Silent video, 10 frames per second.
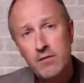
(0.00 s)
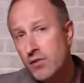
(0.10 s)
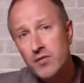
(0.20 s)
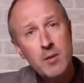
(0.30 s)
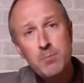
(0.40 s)

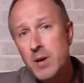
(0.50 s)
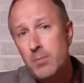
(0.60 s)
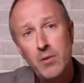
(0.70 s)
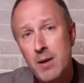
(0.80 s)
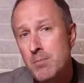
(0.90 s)
For some
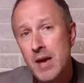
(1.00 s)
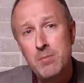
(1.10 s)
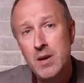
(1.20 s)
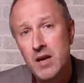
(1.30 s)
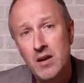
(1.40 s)
people, that may
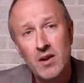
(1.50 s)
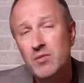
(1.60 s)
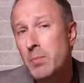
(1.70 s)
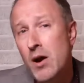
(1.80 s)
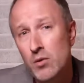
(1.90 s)
be a
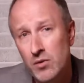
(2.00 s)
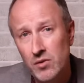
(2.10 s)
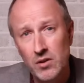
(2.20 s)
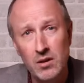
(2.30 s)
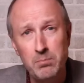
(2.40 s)

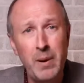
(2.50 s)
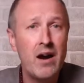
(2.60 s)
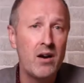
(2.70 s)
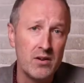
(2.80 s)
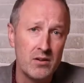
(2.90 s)
spouse or a
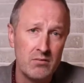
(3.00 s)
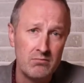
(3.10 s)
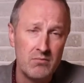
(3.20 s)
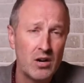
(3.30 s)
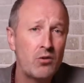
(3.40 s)
parent,
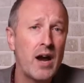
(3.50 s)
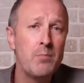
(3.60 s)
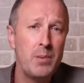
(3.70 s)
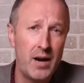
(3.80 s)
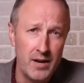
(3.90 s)
a
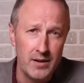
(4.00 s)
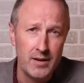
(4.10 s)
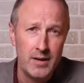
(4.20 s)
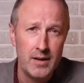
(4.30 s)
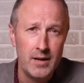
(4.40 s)
grandparent.
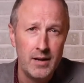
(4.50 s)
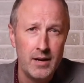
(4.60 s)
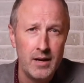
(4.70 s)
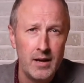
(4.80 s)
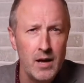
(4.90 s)

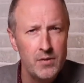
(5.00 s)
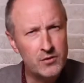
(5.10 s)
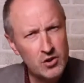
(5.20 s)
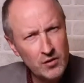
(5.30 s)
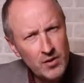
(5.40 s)

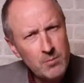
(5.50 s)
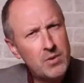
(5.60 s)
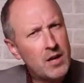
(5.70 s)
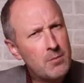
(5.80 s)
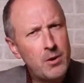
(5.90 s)
There's just
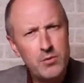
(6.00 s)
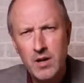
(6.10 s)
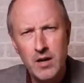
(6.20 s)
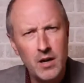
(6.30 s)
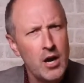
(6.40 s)
something
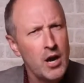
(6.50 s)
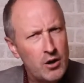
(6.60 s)
about their